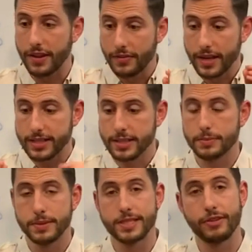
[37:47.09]
And then there's the
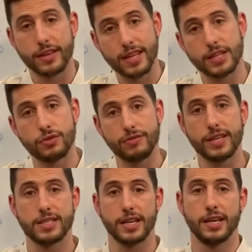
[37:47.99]
specific things you're
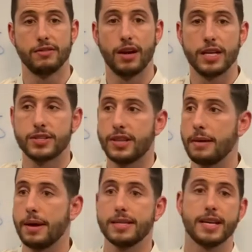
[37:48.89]
investing in, right? So
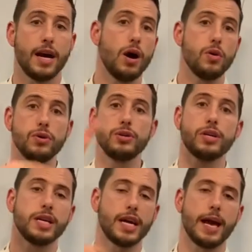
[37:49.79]
they may say, oh,
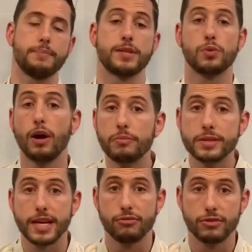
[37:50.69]
you're going to get
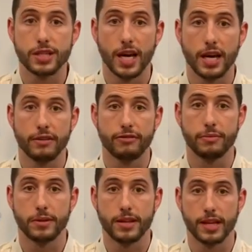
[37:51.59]
12% return
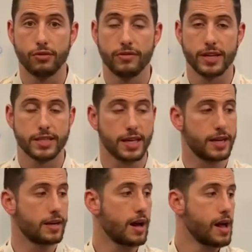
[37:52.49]
from the thing you're investing
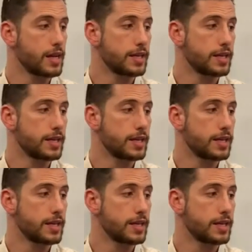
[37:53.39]
in.